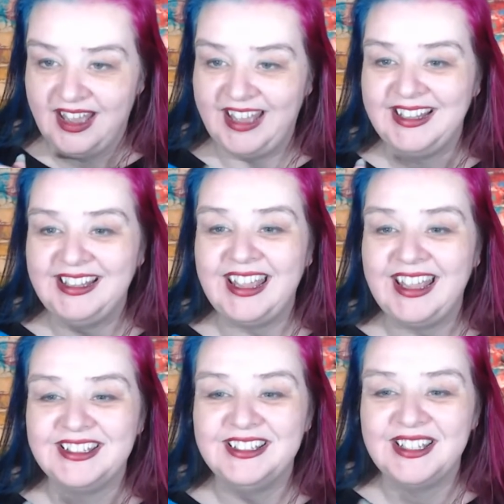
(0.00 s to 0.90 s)
and
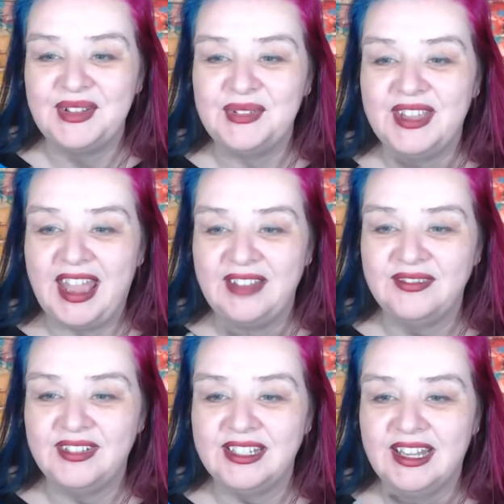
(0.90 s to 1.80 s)
yes, you sell the
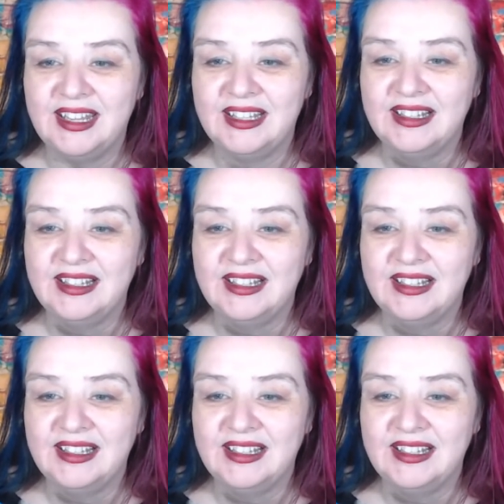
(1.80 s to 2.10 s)
advent